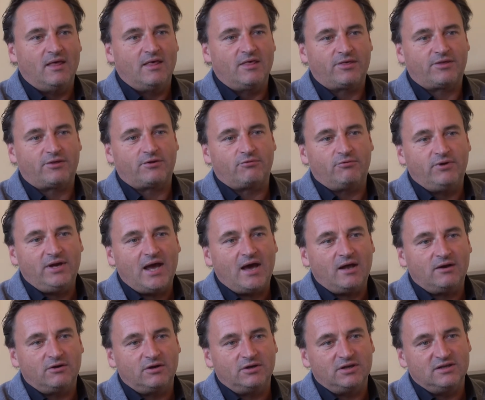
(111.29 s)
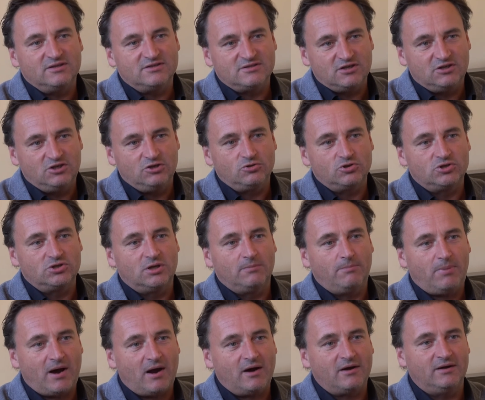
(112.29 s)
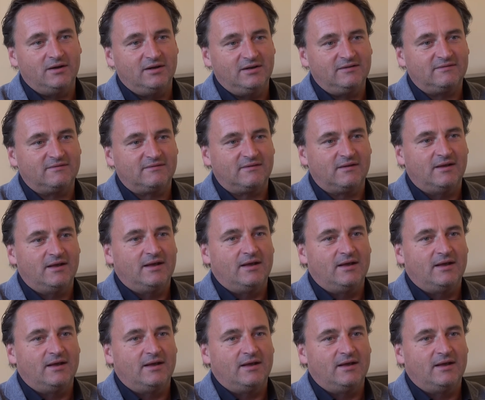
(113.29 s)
300 institutional partners